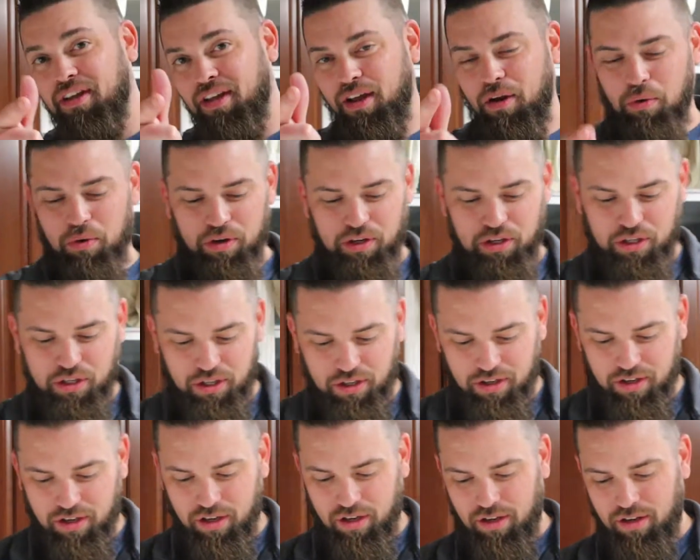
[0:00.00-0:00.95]
I want to show
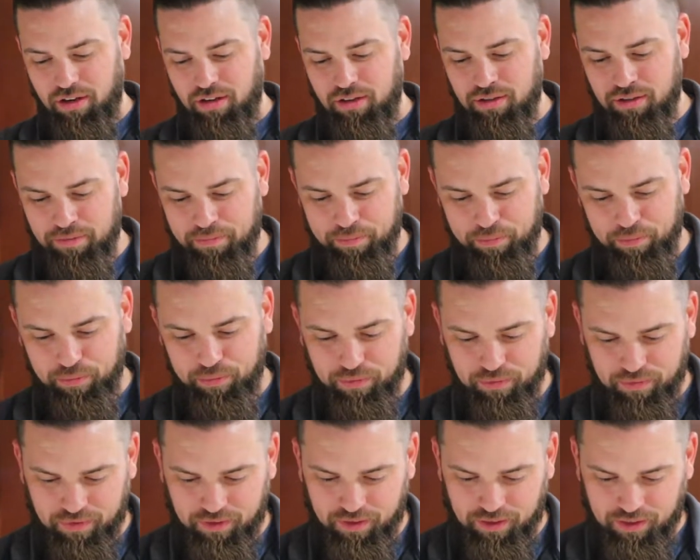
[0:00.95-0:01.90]
y'all
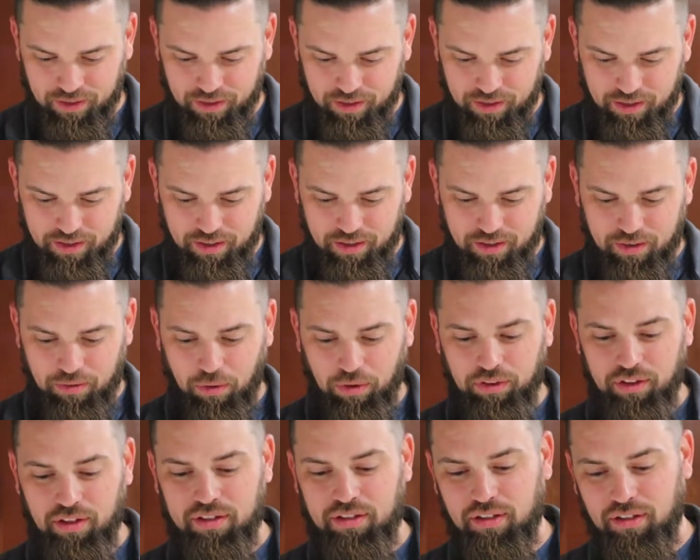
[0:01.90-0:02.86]
what
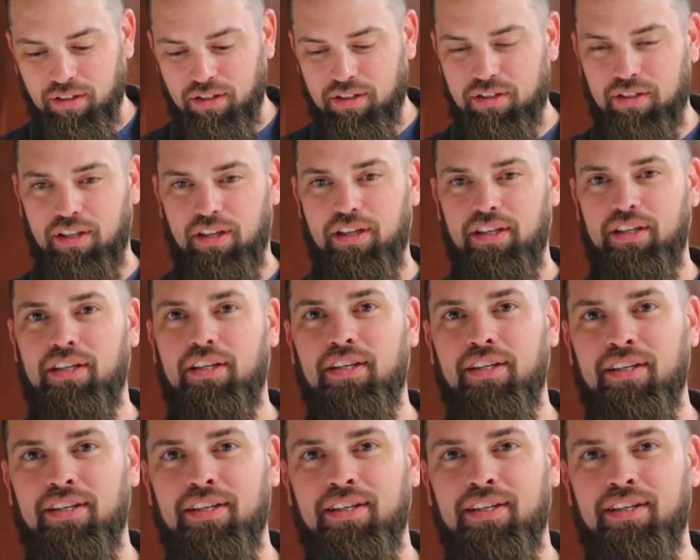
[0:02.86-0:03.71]
this looks like.